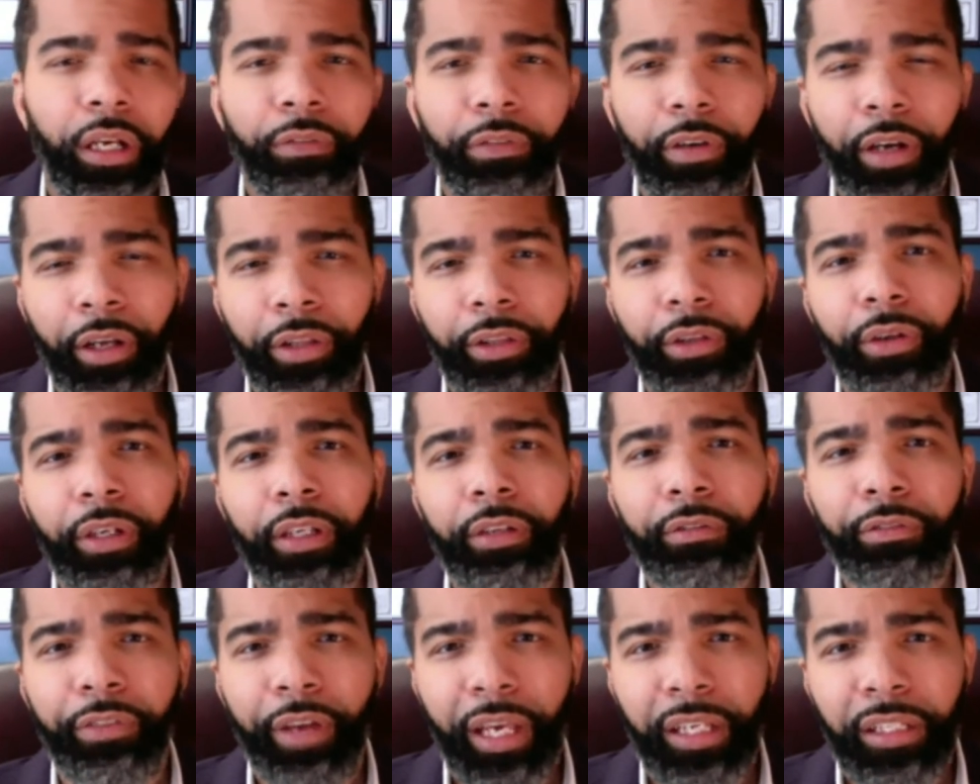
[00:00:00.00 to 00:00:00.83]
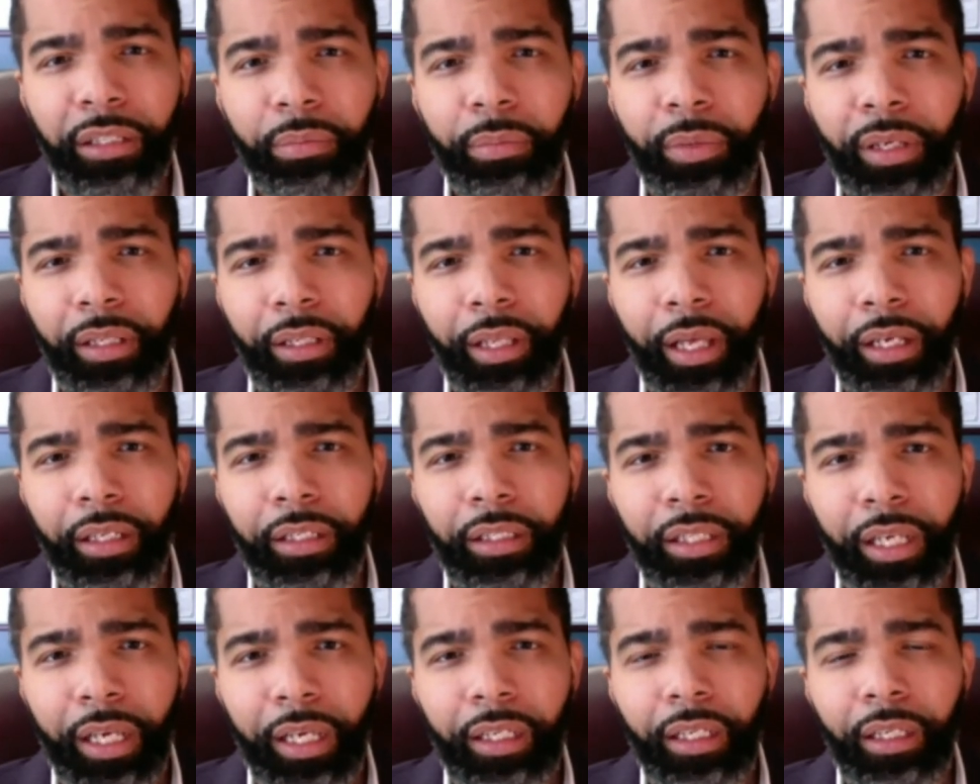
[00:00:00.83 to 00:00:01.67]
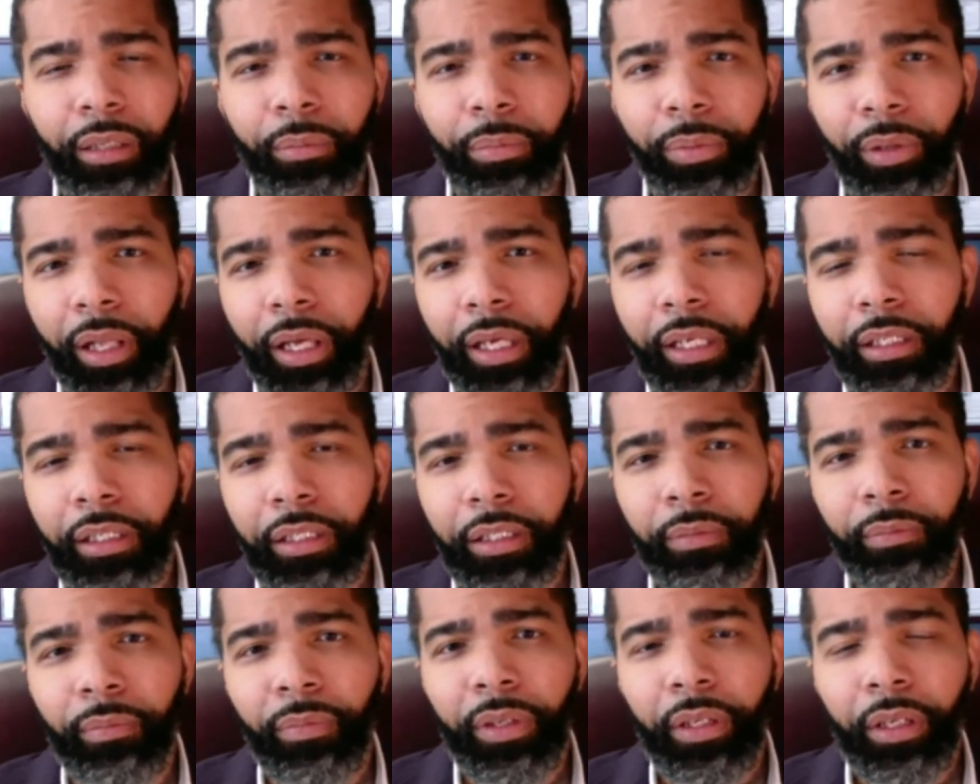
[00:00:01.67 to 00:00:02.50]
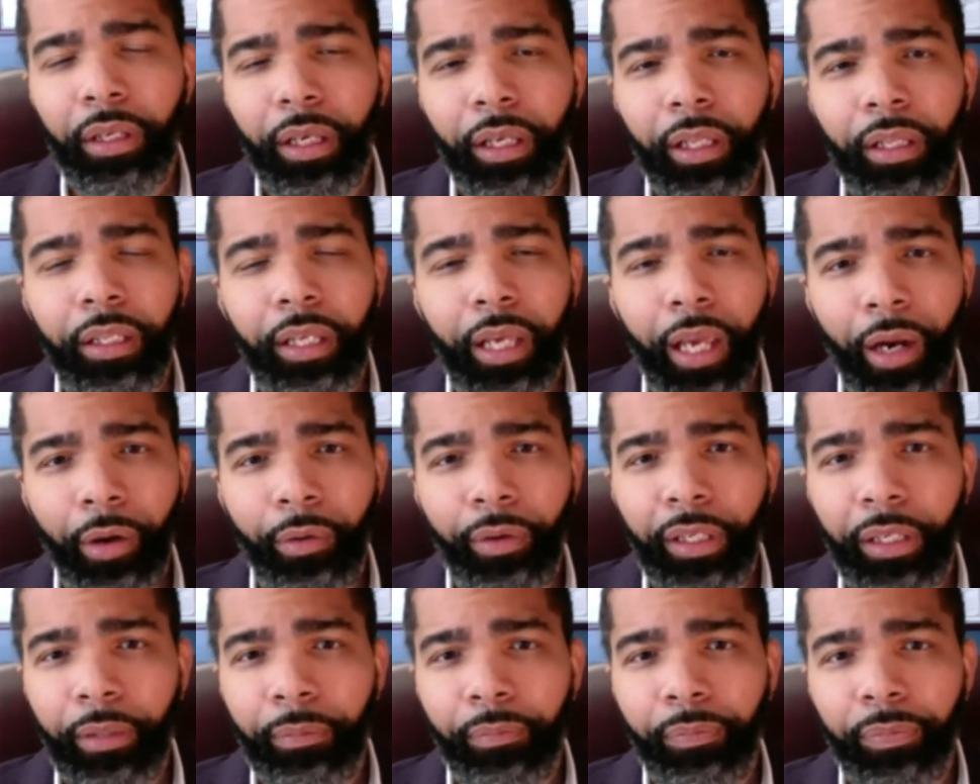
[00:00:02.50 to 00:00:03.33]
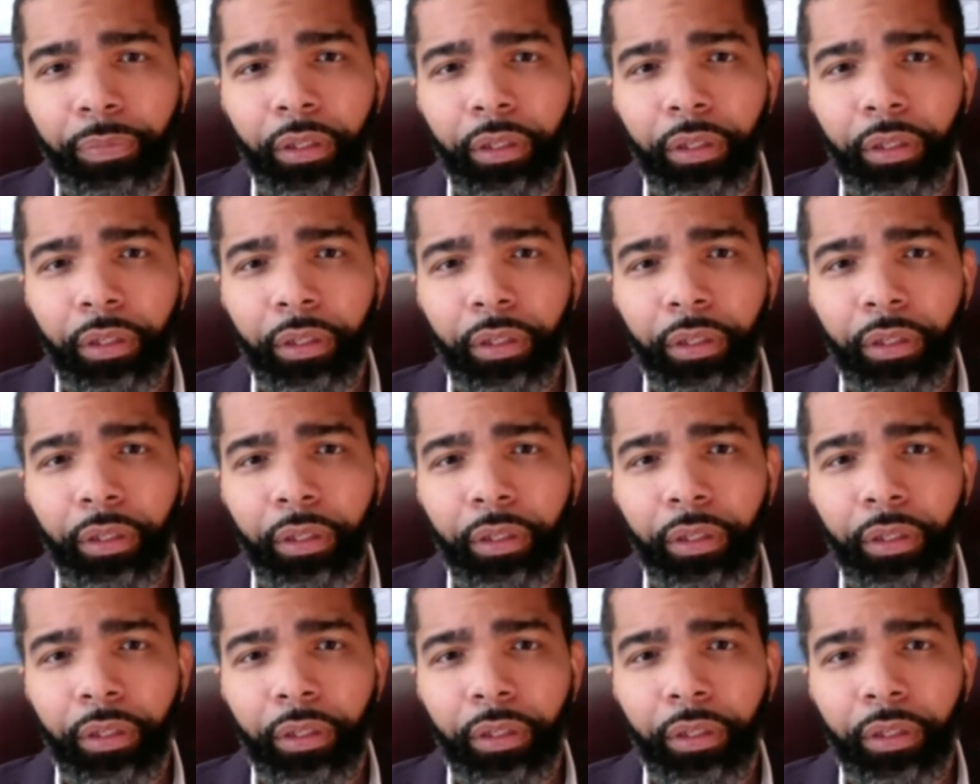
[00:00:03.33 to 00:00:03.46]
of other investment that is taking place in the area.